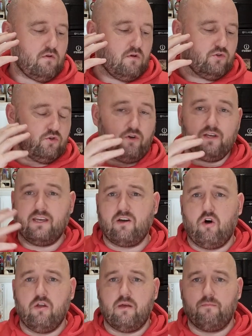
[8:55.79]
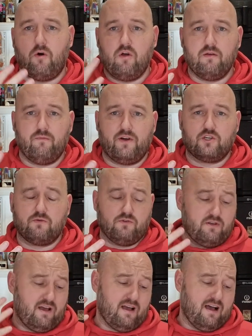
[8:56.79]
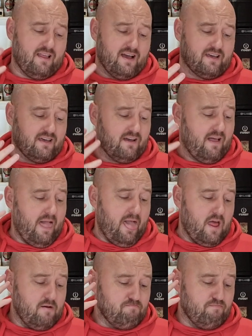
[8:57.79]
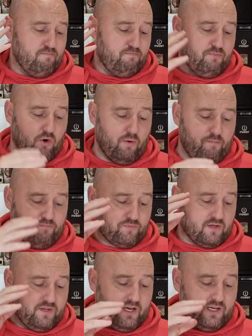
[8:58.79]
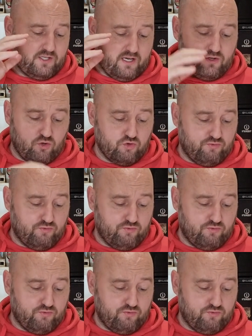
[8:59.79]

So you get all them veggies on there. I like it, but this, it does